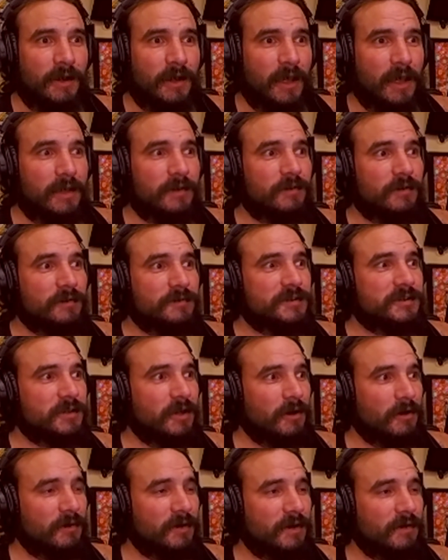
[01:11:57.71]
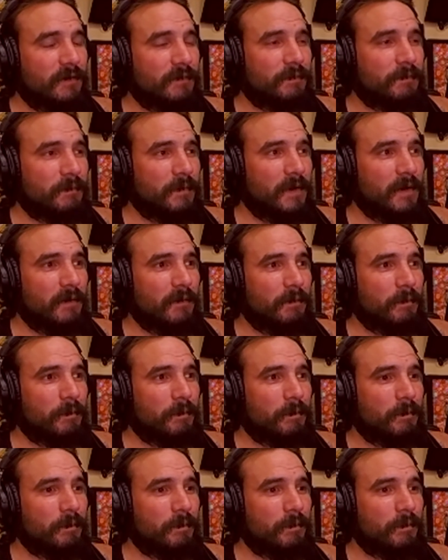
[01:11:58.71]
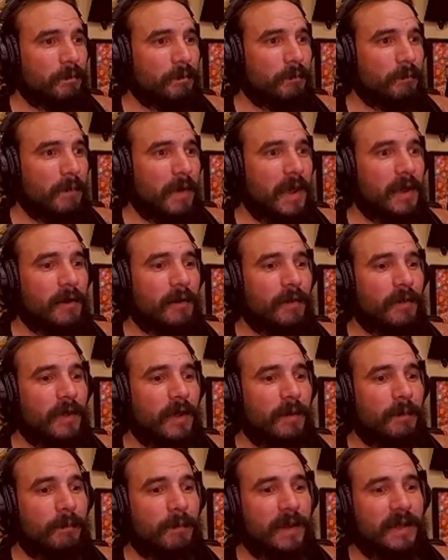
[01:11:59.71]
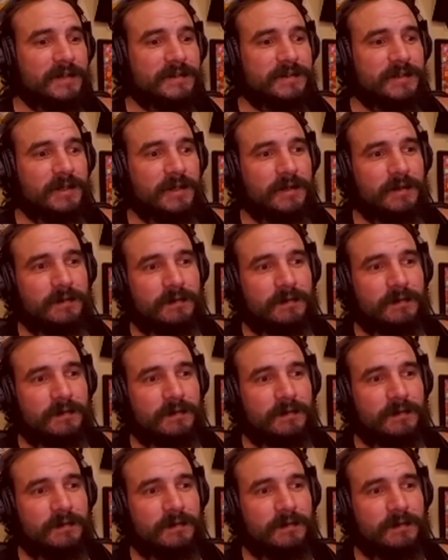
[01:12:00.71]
and do so in a manner that makes it